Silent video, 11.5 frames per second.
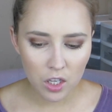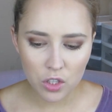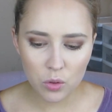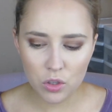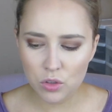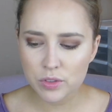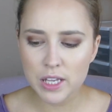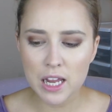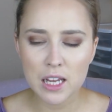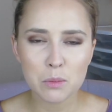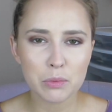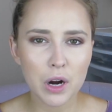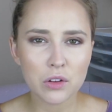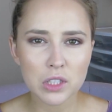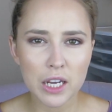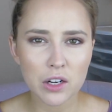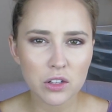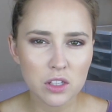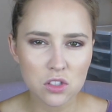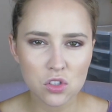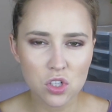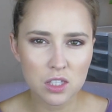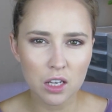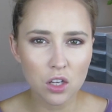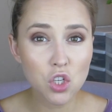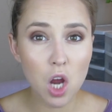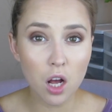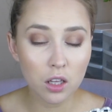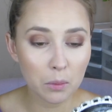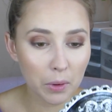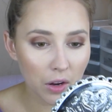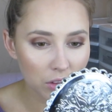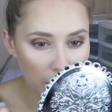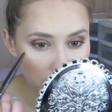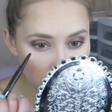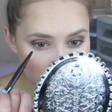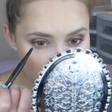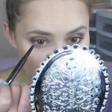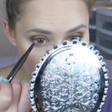You can use any brown liner. This is just like a chocolate brown liner.